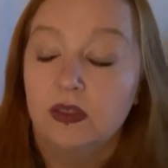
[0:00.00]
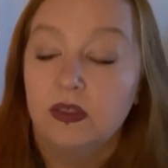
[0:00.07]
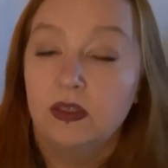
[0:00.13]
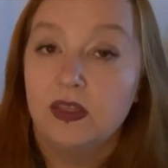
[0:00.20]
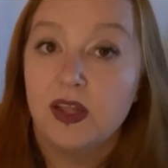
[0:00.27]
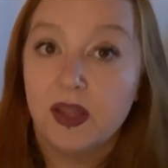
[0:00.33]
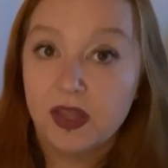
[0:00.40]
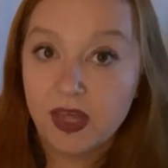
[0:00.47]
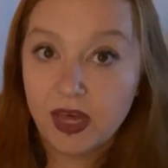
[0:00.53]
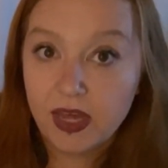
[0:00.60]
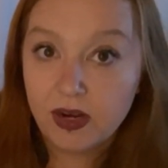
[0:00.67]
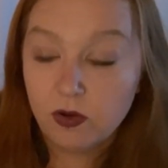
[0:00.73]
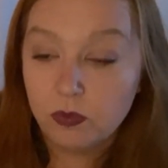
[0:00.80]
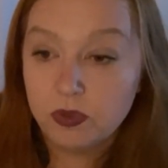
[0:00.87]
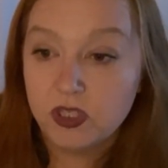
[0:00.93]
The
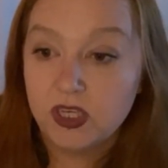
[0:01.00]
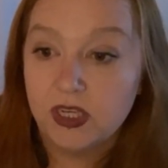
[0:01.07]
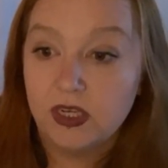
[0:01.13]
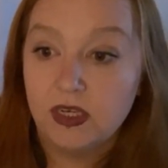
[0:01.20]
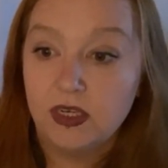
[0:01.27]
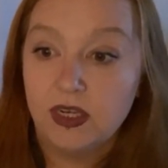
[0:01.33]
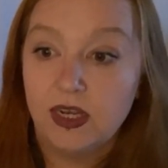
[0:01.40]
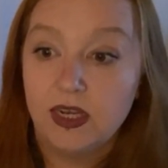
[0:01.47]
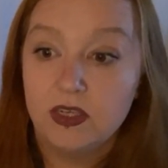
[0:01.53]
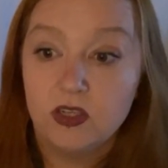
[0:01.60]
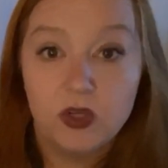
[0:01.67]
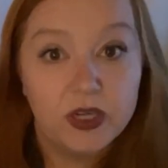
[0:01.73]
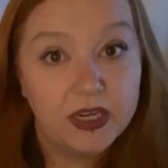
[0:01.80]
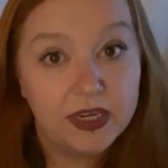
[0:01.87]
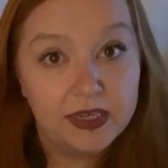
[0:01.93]
third option is
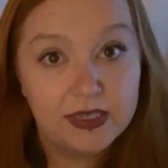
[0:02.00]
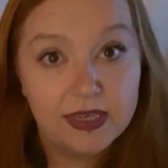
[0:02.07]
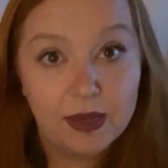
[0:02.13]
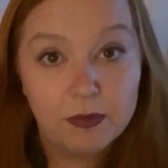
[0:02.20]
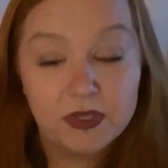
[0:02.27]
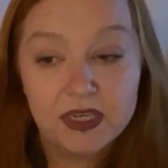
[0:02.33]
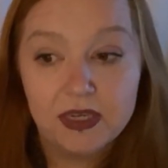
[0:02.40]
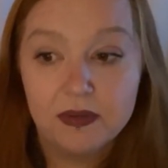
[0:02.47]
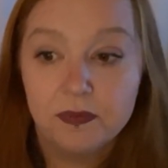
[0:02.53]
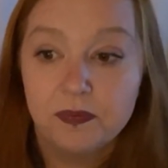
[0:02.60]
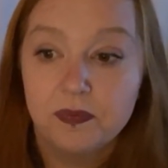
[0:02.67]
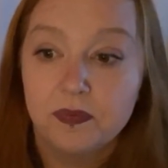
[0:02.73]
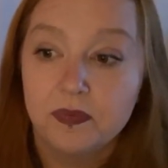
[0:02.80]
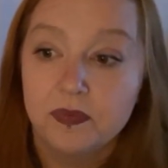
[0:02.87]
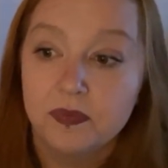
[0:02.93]
you can accept it.
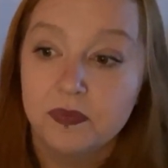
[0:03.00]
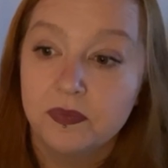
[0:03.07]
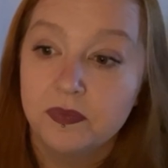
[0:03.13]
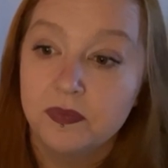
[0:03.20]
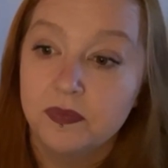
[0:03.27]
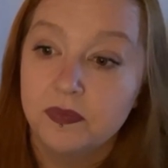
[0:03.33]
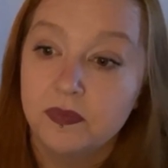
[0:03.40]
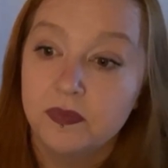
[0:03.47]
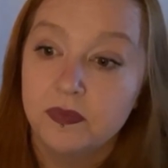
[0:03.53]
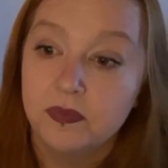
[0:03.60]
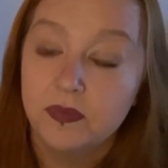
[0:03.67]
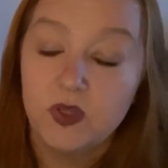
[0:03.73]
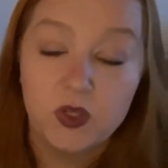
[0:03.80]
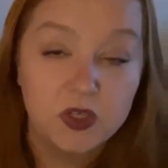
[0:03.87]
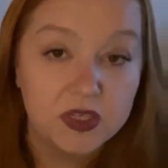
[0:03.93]

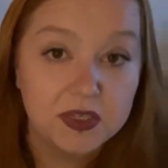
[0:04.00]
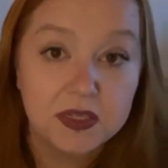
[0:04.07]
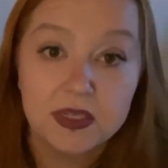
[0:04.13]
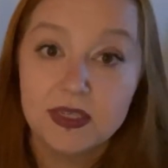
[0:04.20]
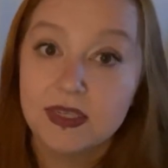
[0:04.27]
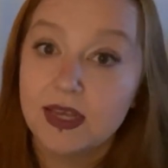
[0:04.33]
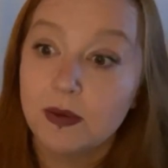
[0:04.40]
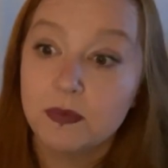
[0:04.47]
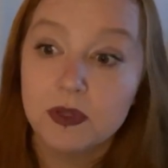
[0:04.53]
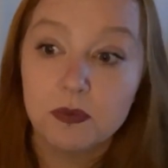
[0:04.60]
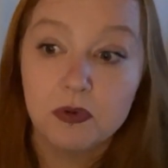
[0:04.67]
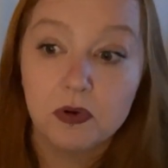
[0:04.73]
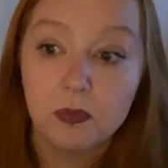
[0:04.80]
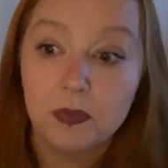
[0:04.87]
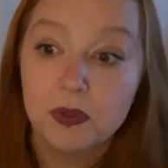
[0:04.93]
You just accept the
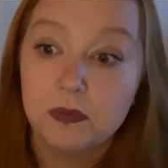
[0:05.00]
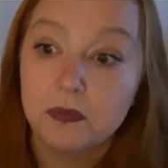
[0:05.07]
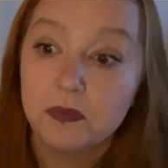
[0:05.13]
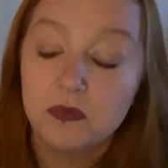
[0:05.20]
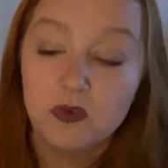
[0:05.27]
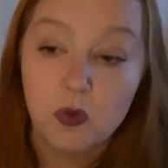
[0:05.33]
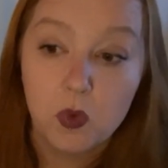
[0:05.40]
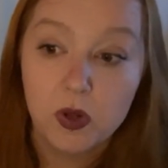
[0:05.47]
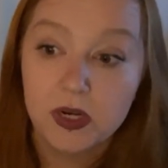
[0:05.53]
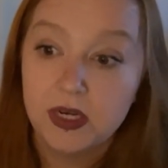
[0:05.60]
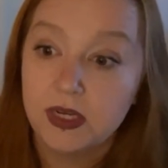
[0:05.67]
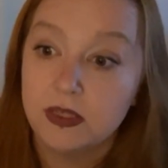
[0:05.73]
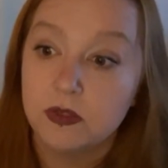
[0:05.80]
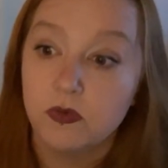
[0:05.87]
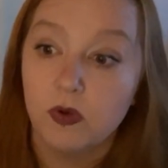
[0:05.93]
problem for what it
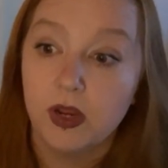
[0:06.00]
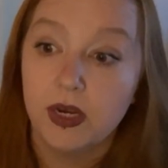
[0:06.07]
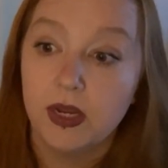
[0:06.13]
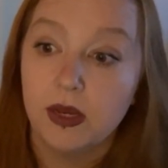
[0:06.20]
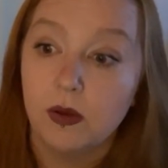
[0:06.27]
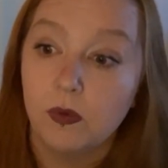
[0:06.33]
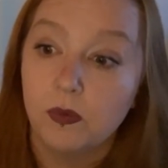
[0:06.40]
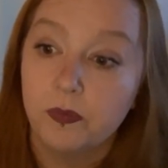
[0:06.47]
is right now.